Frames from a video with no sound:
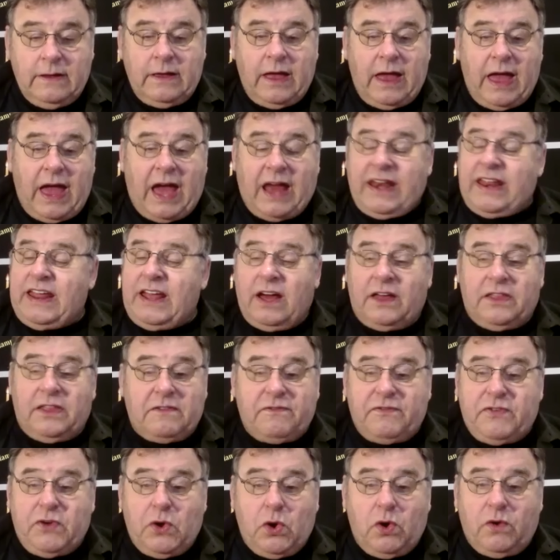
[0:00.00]
Any other
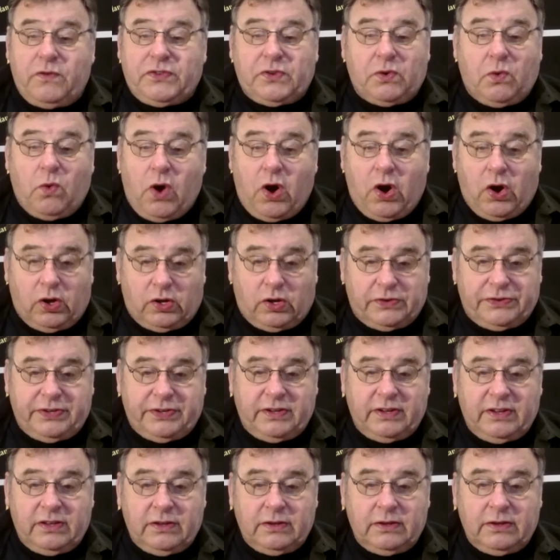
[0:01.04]
view of the world
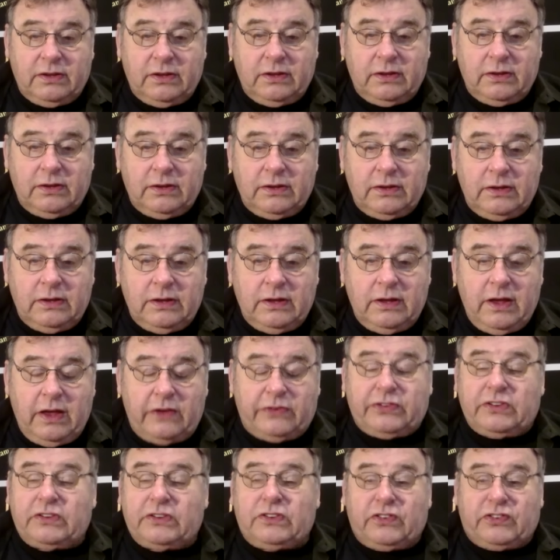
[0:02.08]
is
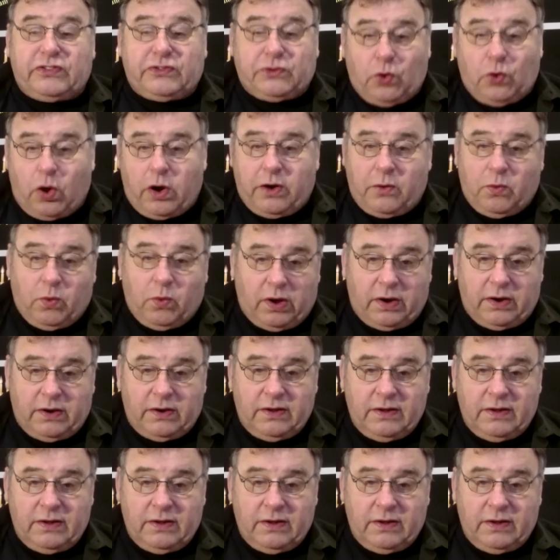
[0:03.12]
a distorted one.